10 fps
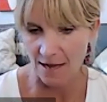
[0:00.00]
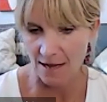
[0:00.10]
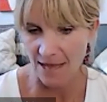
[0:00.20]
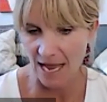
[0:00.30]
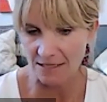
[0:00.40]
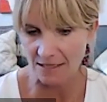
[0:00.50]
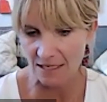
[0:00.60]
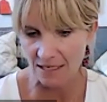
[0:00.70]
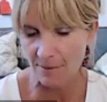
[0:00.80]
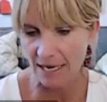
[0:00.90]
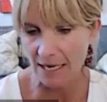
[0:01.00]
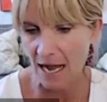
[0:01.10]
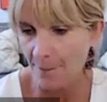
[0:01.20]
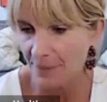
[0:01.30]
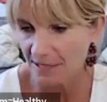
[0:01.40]
I'm accessing my
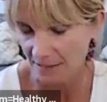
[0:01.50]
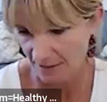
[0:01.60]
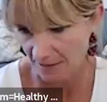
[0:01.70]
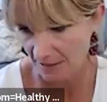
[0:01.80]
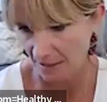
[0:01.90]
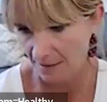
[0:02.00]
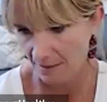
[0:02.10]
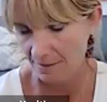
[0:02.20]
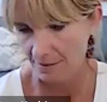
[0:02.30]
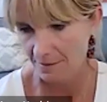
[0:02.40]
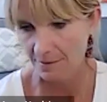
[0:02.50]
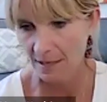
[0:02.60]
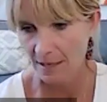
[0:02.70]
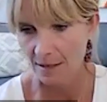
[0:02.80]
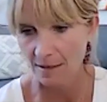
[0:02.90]
competency,
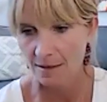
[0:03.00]
right?